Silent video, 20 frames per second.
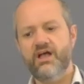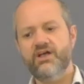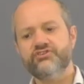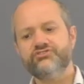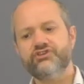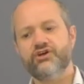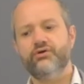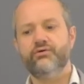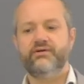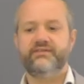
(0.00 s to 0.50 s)

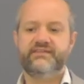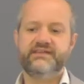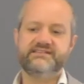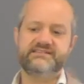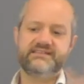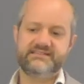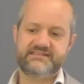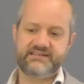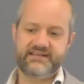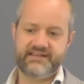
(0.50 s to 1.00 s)
So
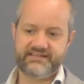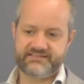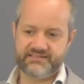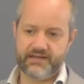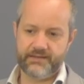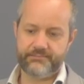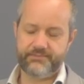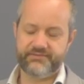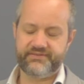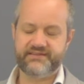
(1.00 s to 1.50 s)
this is an
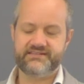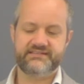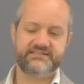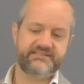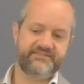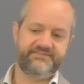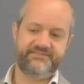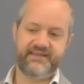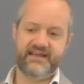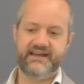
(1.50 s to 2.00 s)
example, this
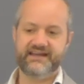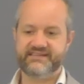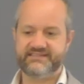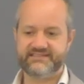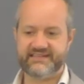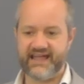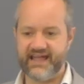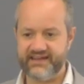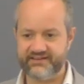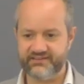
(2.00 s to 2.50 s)
is a fairly
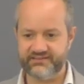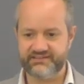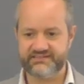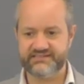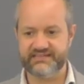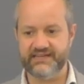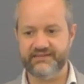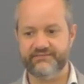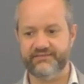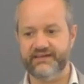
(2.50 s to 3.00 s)
standard
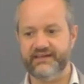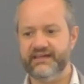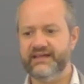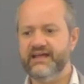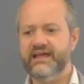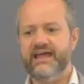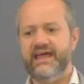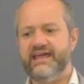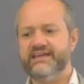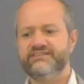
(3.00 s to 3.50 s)
CV.
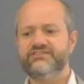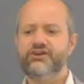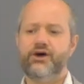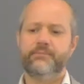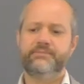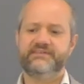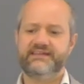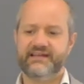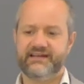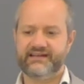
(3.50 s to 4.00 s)
It's
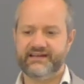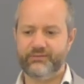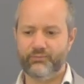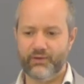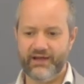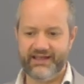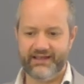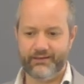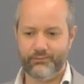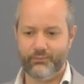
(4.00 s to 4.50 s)
not
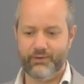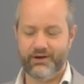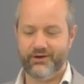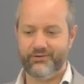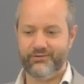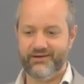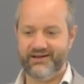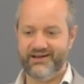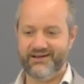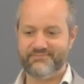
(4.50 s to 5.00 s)
particularly
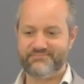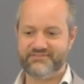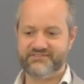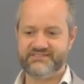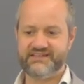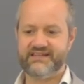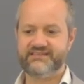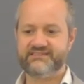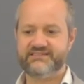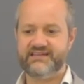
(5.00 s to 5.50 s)
well
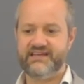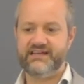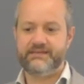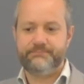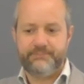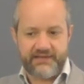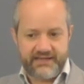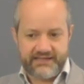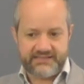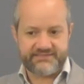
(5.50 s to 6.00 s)

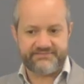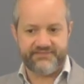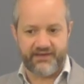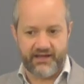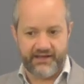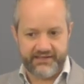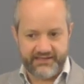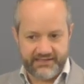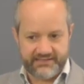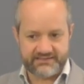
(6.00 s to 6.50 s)
presented, but it's
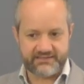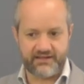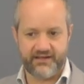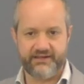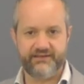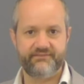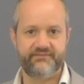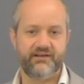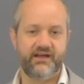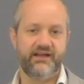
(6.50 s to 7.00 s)
fine. It's
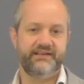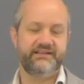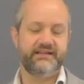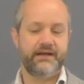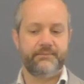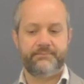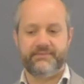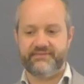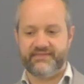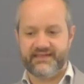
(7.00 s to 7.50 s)
kind of lined
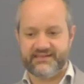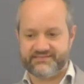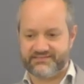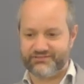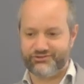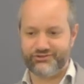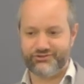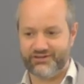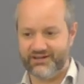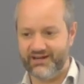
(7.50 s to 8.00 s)
up and there's a
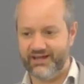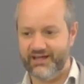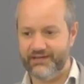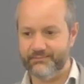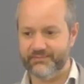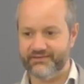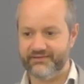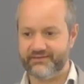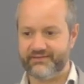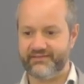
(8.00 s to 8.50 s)
good
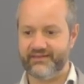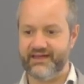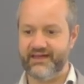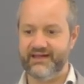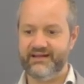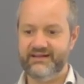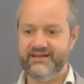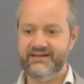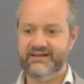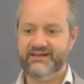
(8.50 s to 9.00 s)
alignment
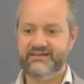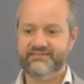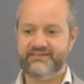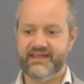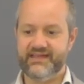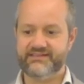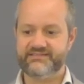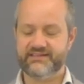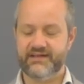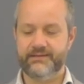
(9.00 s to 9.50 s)
there.
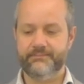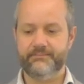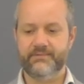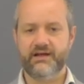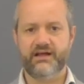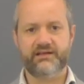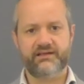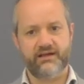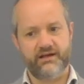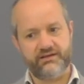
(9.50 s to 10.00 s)
There's
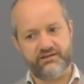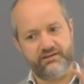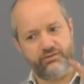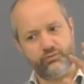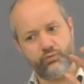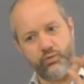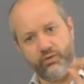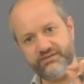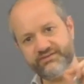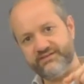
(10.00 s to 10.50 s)
a
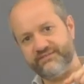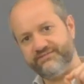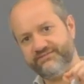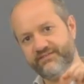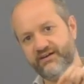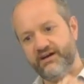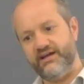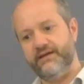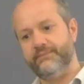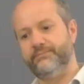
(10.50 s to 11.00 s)

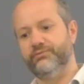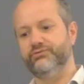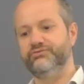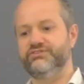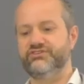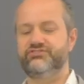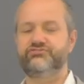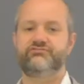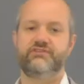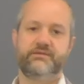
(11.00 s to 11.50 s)
quantifiable
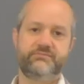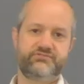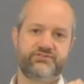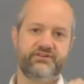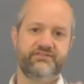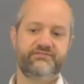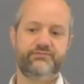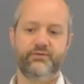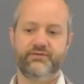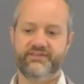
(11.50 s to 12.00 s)

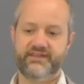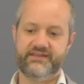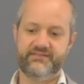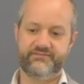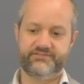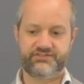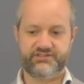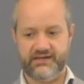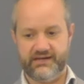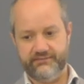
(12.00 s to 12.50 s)
description of what
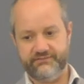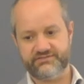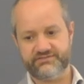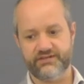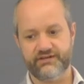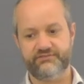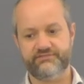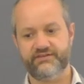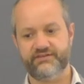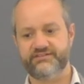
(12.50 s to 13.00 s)
they've achieved.
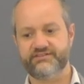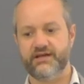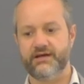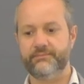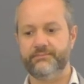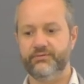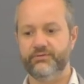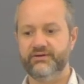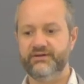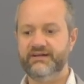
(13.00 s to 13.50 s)
So for
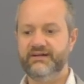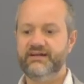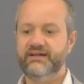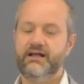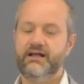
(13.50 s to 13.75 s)
example,